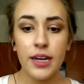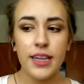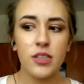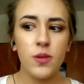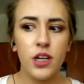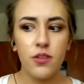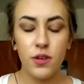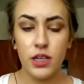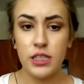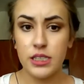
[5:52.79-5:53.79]
that's when you can
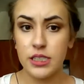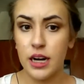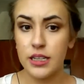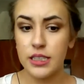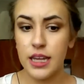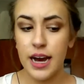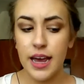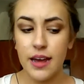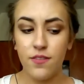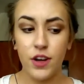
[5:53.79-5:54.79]
really discuss
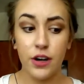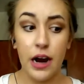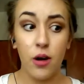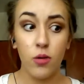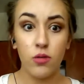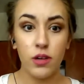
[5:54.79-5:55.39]
that and figure out